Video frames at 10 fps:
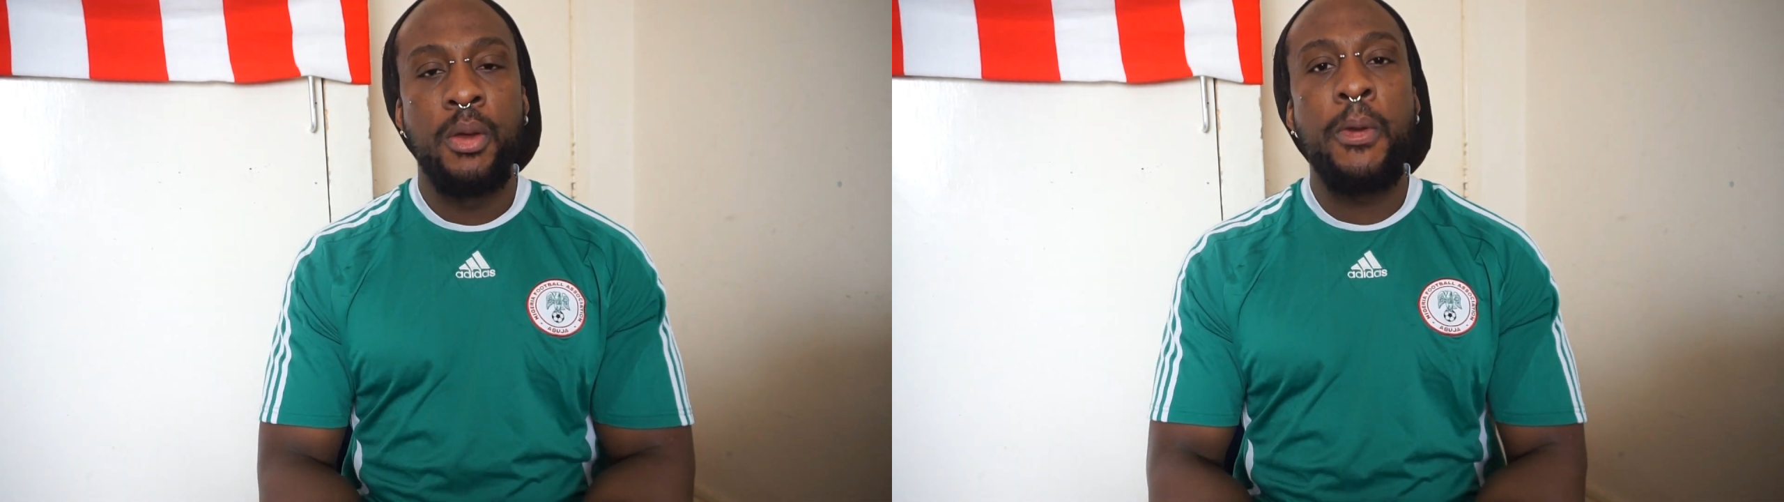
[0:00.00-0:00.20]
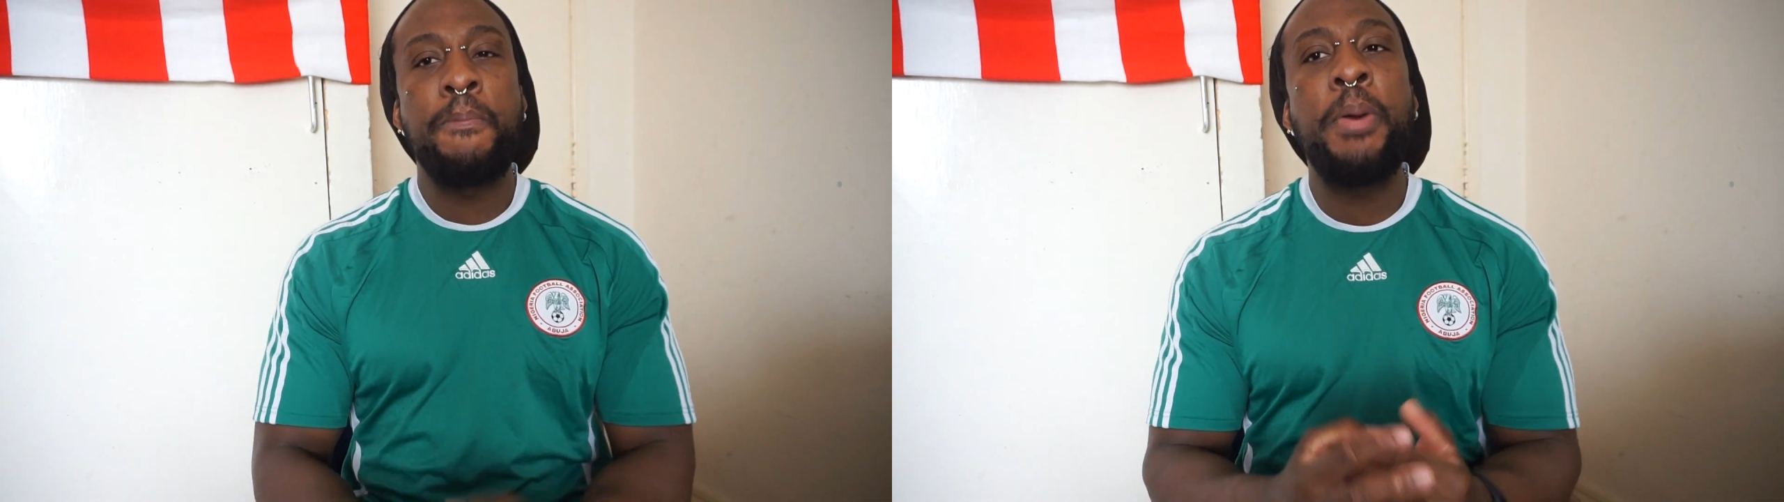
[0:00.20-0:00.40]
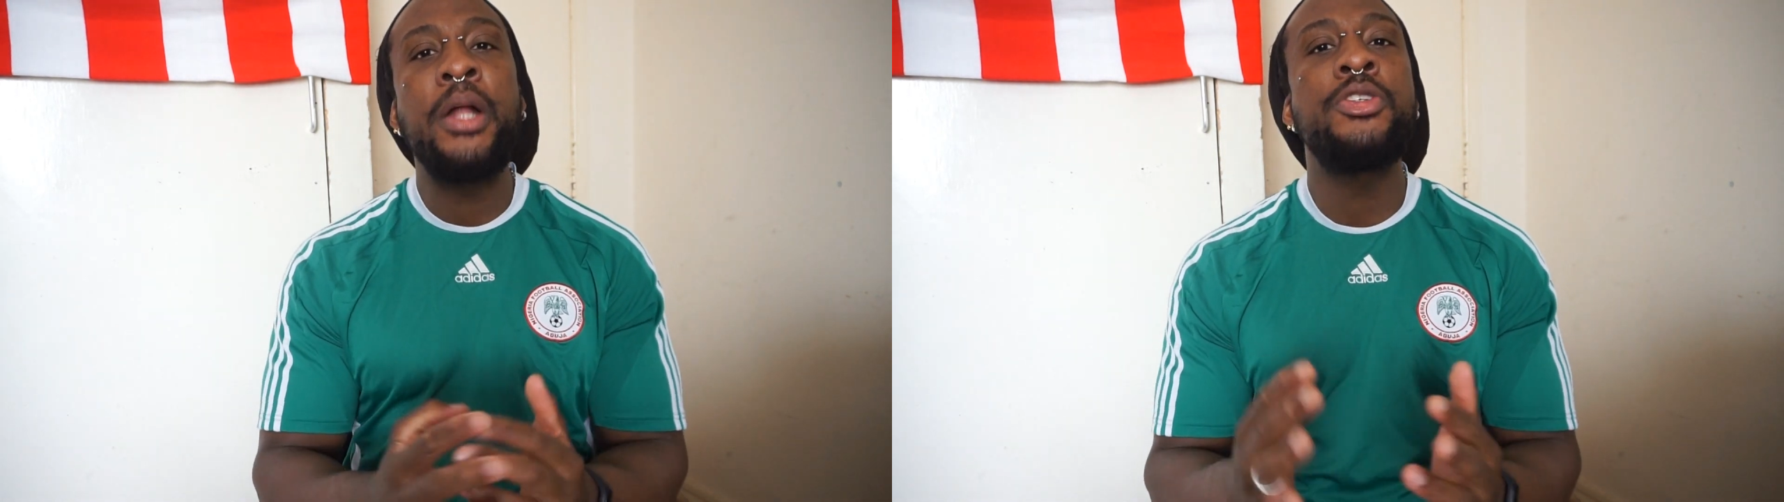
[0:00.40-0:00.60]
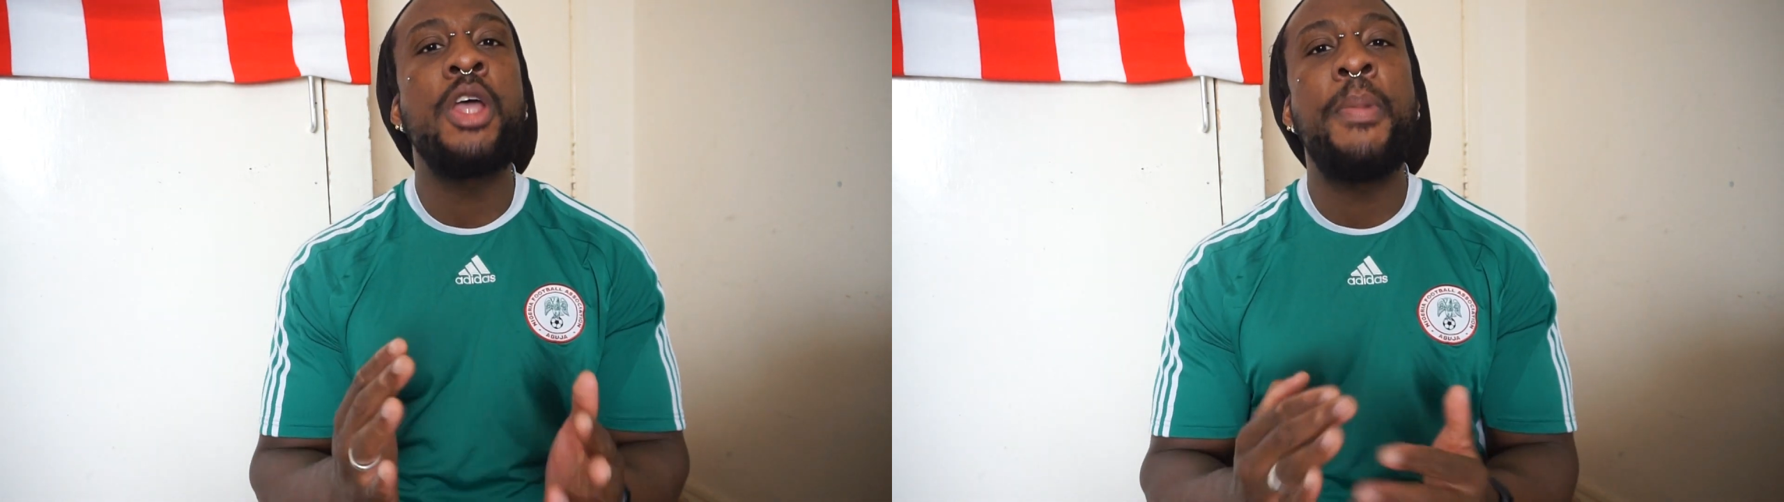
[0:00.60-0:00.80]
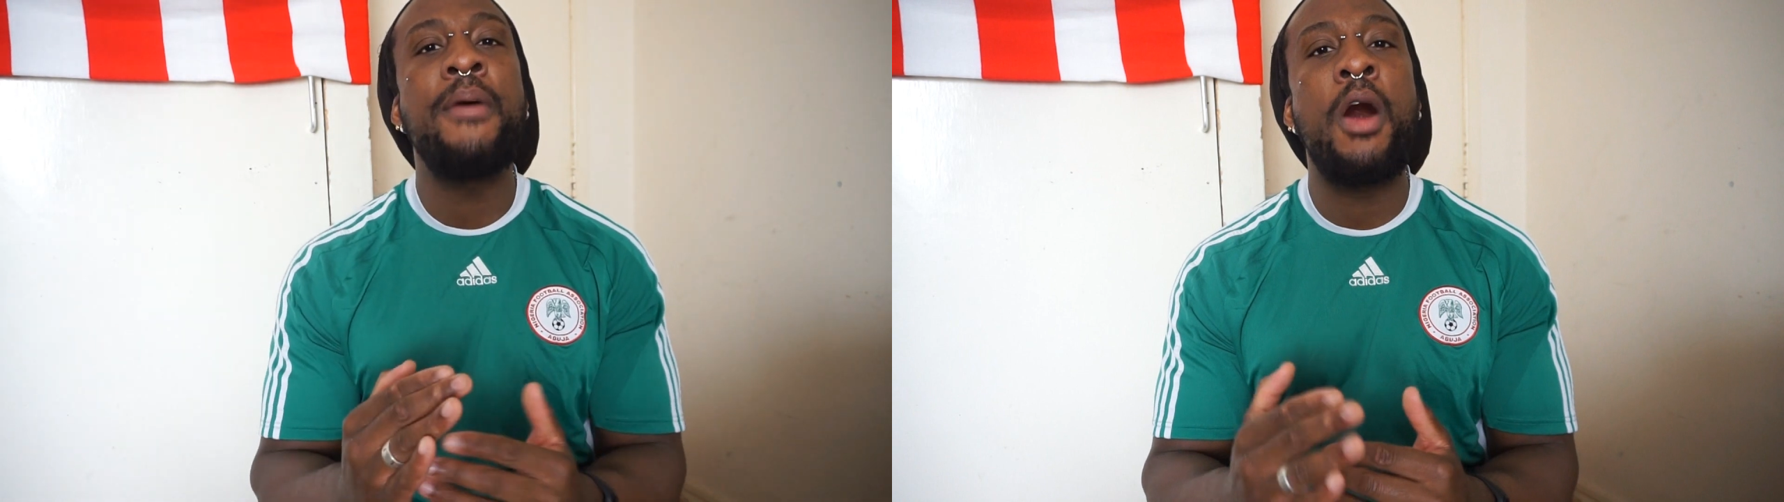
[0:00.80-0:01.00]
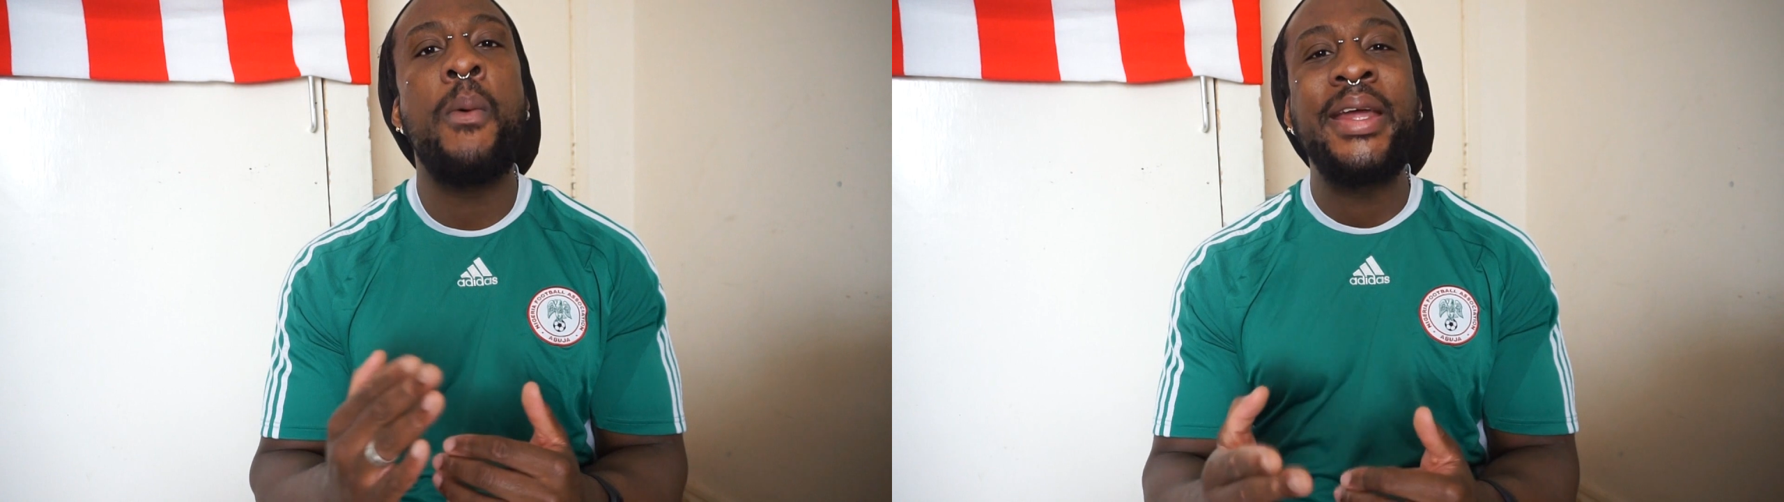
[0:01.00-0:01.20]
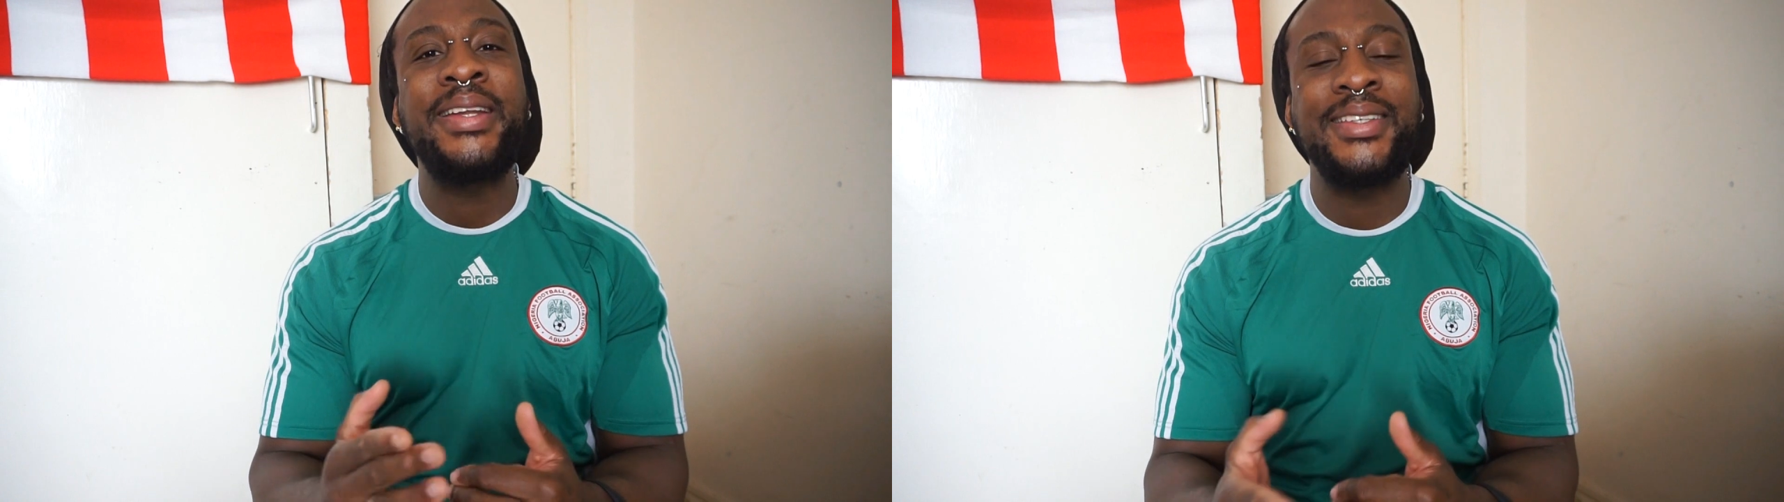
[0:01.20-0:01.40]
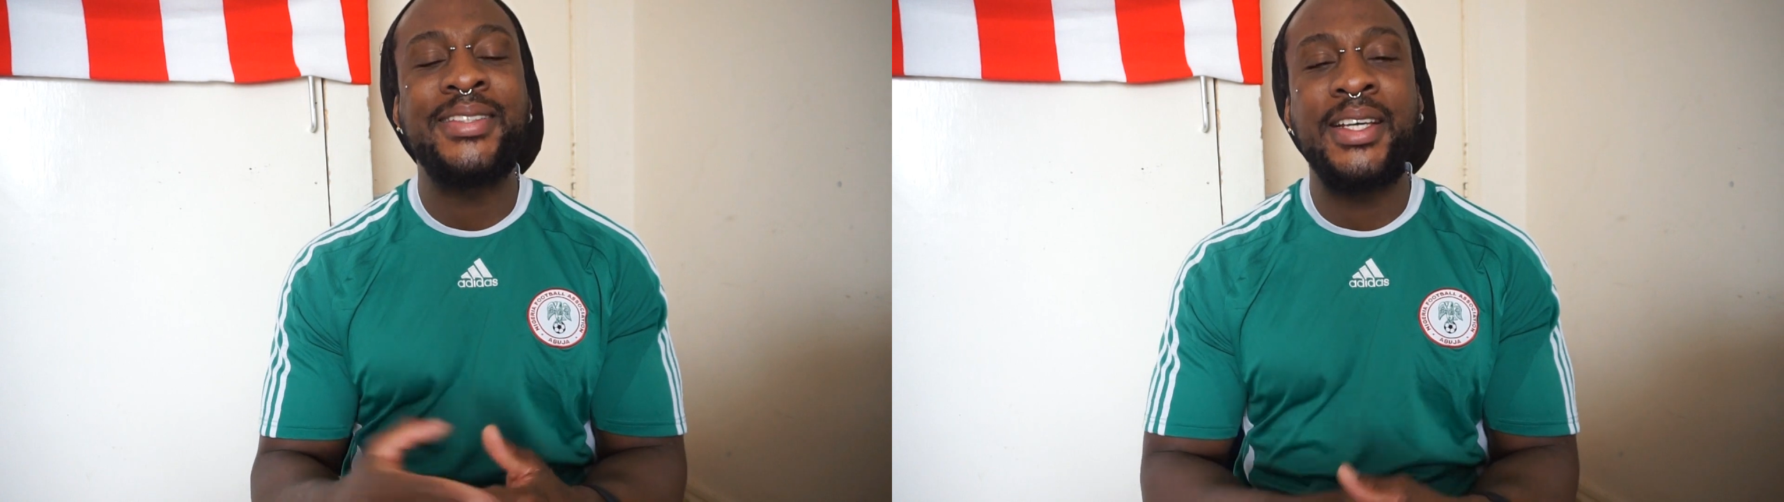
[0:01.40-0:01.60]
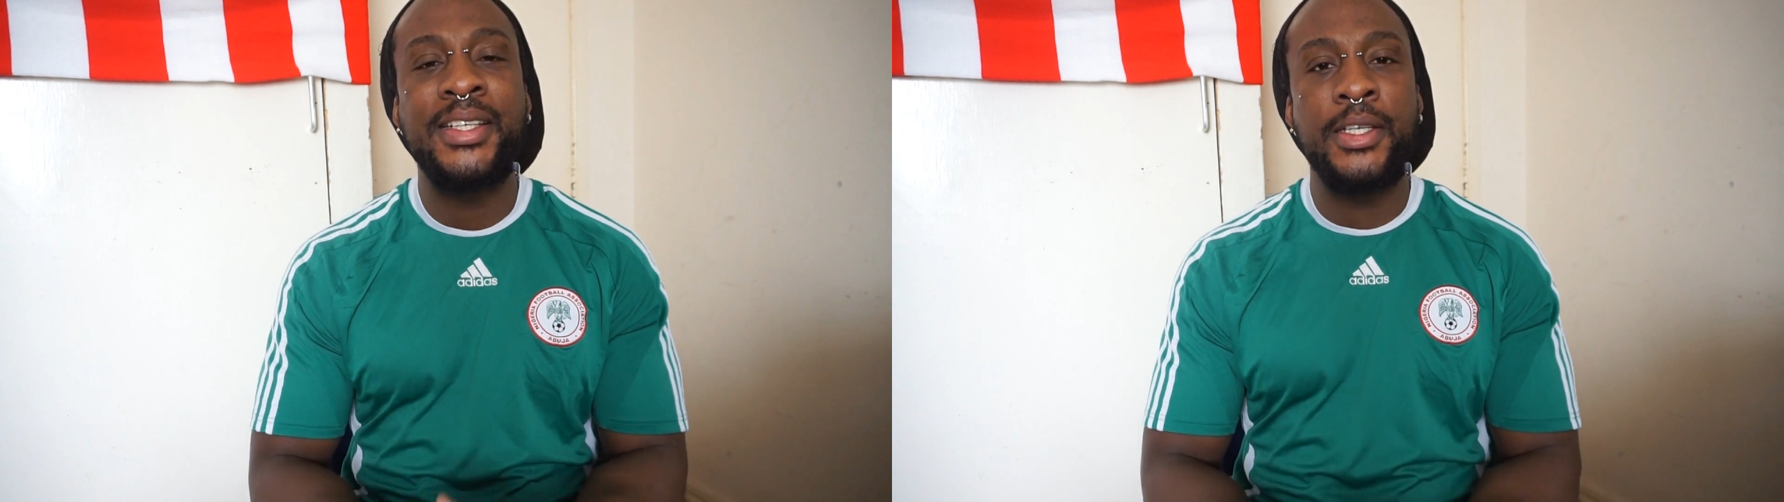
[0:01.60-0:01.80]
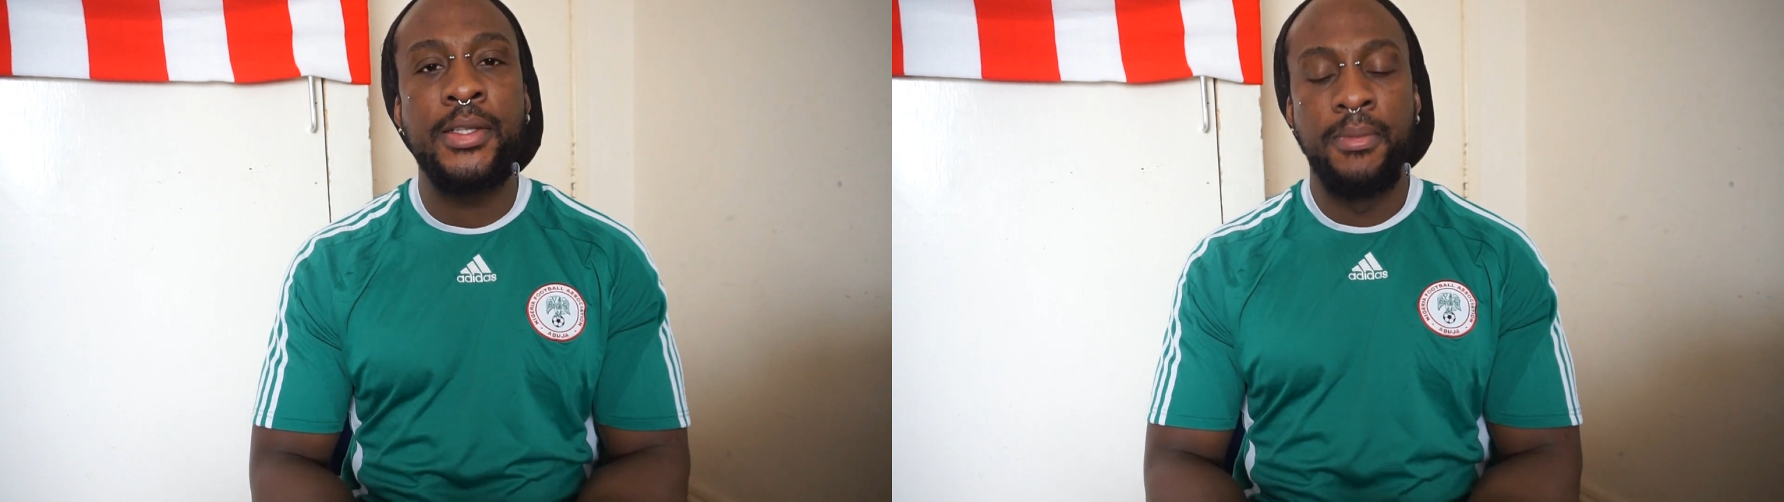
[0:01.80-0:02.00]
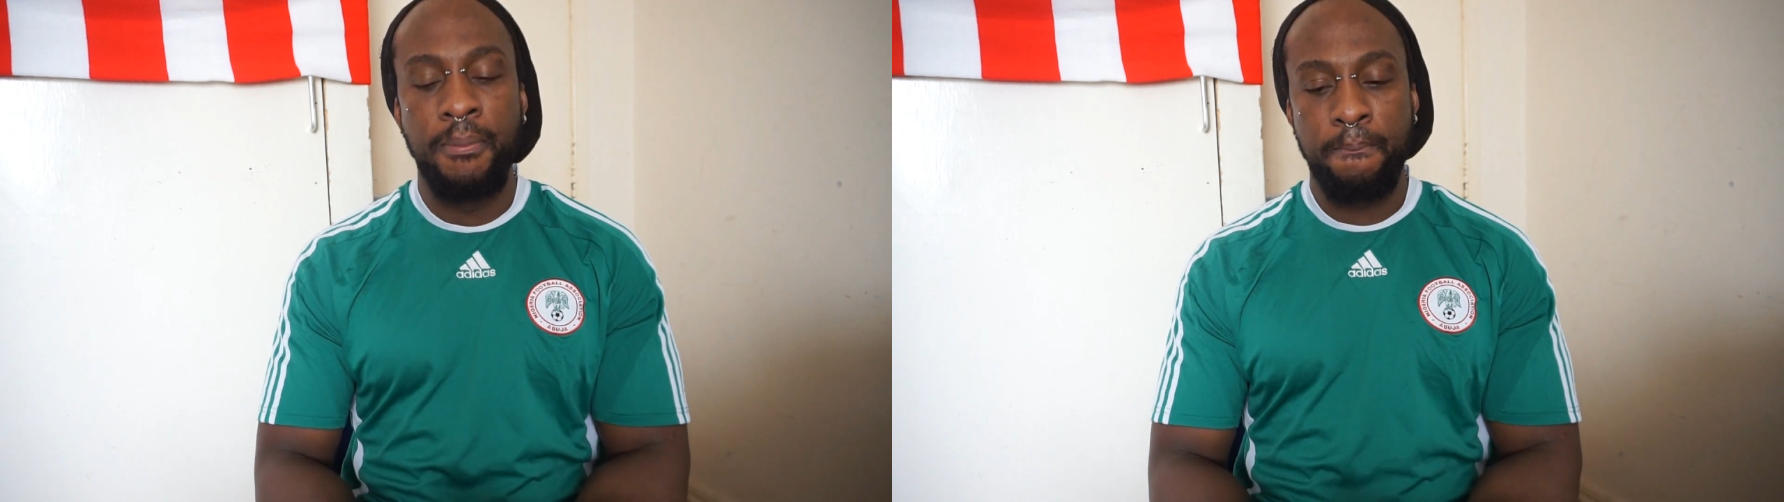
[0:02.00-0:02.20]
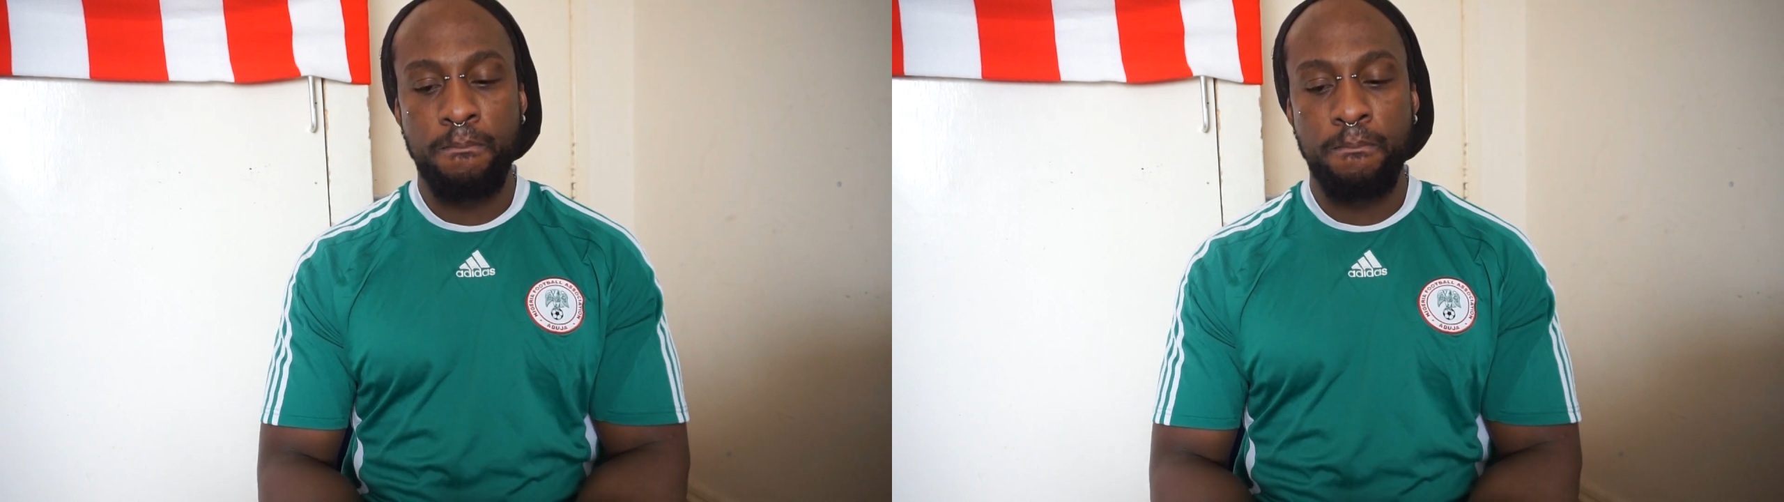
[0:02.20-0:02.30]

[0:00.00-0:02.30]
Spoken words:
We've punched above our weight this season.